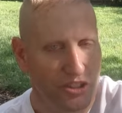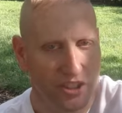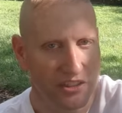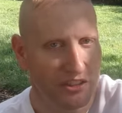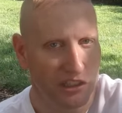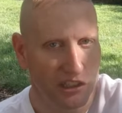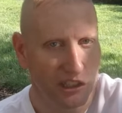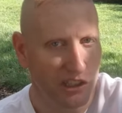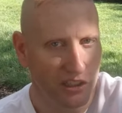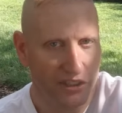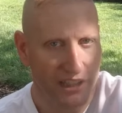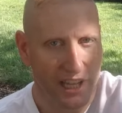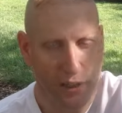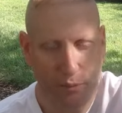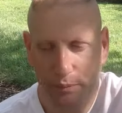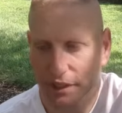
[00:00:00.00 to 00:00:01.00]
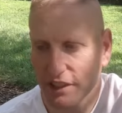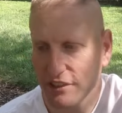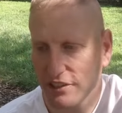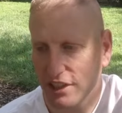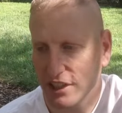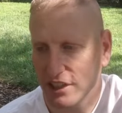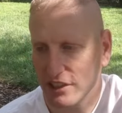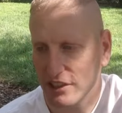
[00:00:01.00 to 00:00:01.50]
just a little
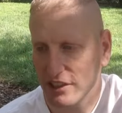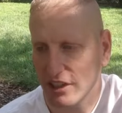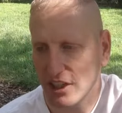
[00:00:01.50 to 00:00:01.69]
dampness on